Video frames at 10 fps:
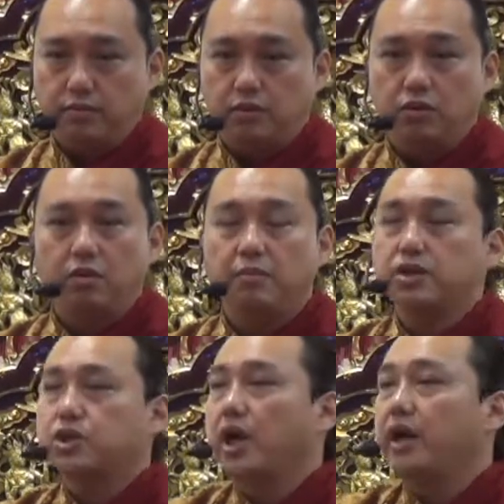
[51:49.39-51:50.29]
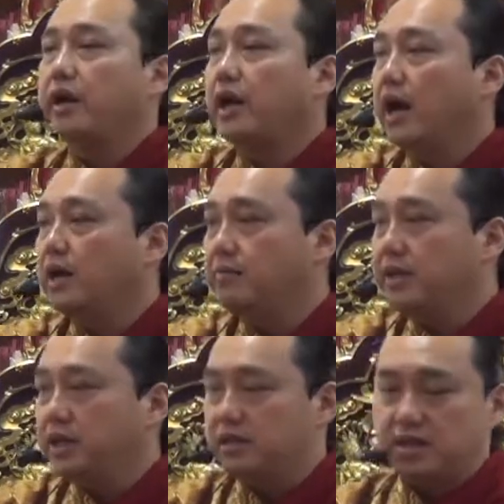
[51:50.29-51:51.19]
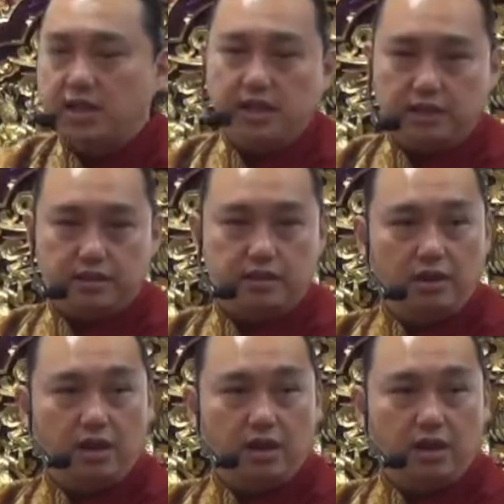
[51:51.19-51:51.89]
Not much caring other beings' needs.